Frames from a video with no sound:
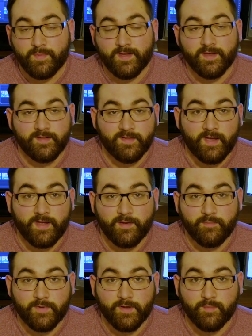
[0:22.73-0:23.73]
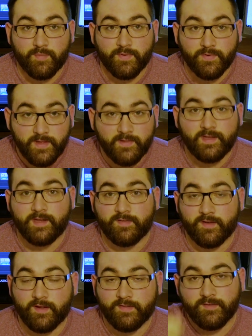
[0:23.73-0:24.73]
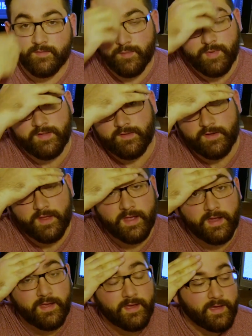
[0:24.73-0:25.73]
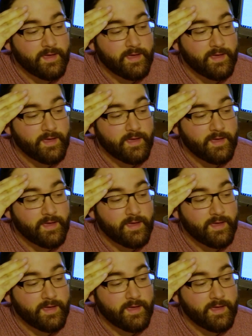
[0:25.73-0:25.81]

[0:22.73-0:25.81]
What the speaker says: because I am completely exhausted from yesterday,